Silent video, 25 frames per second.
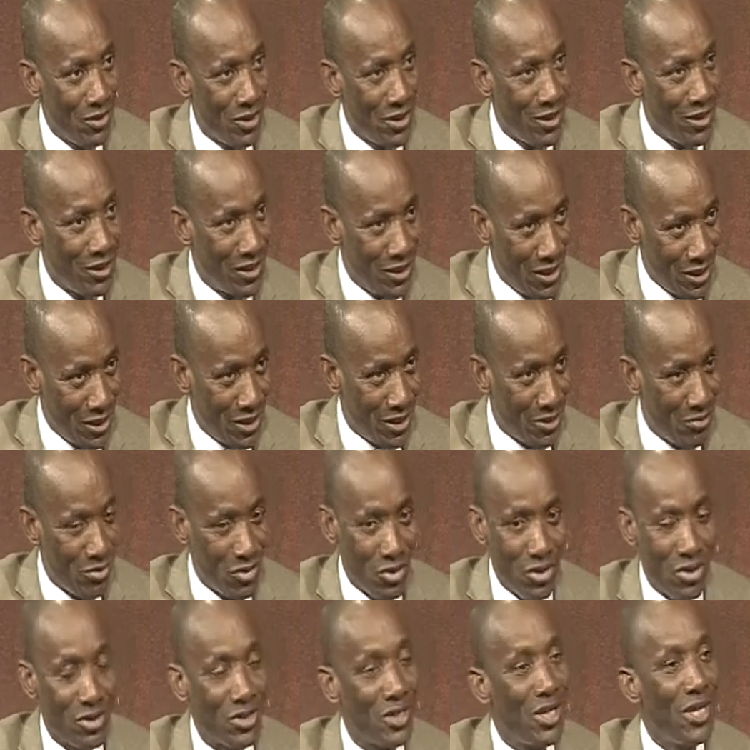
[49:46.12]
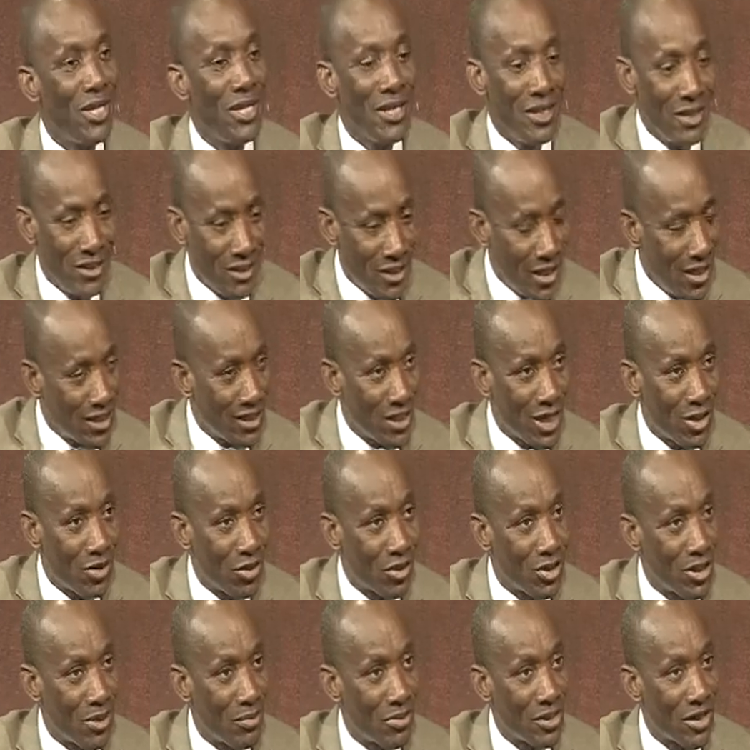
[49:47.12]
sitting, because the legislators
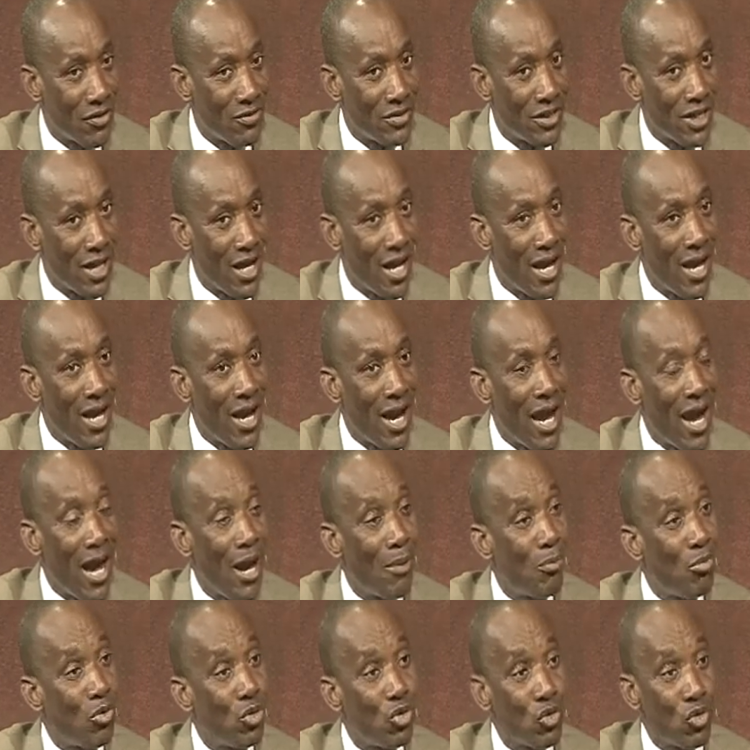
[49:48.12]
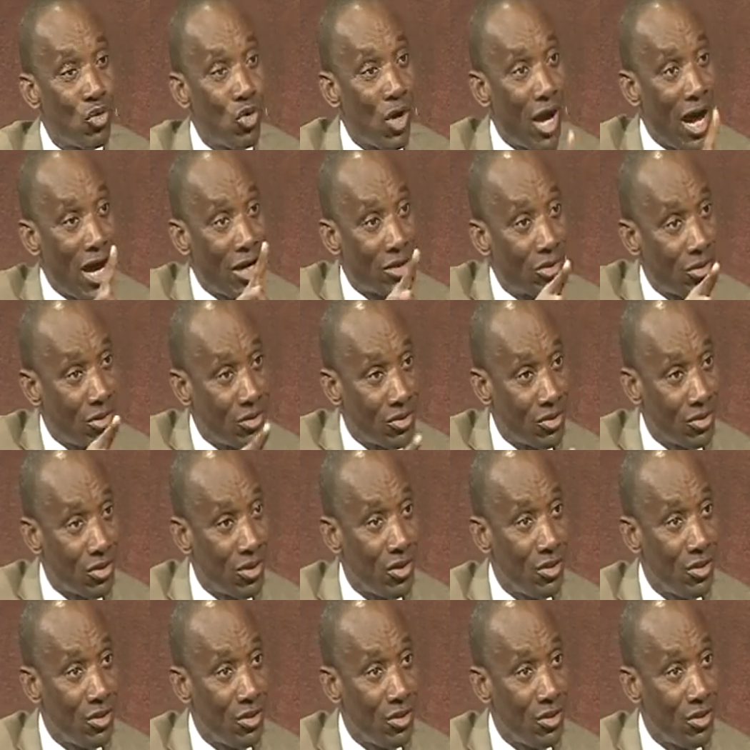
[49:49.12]
themselves, they are political actors.